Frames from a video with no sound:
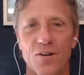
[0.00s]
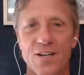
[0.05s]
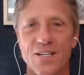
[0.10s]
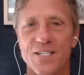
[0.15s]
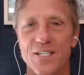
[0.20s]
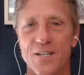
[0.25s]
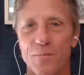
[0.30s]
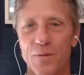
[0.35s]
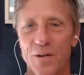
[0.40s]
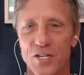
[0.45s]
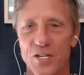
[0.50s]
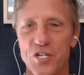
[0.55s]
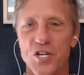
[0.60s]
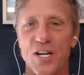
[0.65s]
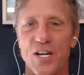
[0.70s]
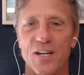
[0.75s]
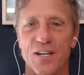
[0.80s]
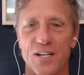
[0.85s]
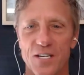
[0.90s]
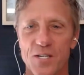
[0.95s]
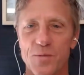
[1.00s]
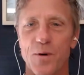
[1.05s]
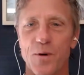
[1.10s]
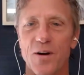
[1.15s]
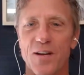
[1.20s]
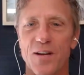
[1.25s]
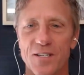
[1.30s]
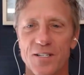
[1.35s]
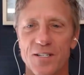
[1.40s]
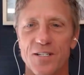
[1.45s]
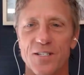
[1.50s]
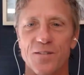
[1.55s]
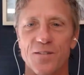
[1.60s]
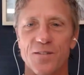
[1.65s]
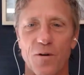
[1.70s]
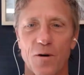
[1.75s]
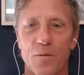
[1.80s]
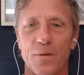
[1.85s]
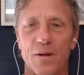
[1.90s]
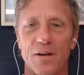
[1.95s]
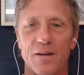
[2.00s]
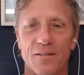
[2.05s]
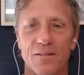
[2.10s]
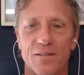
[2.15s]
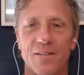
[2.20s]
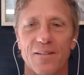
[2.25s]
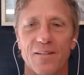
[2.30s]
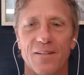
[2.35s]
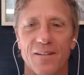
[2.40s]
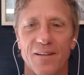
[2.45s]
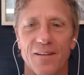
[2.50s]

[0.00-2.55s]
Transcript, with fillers: got very similar shared experiences from it,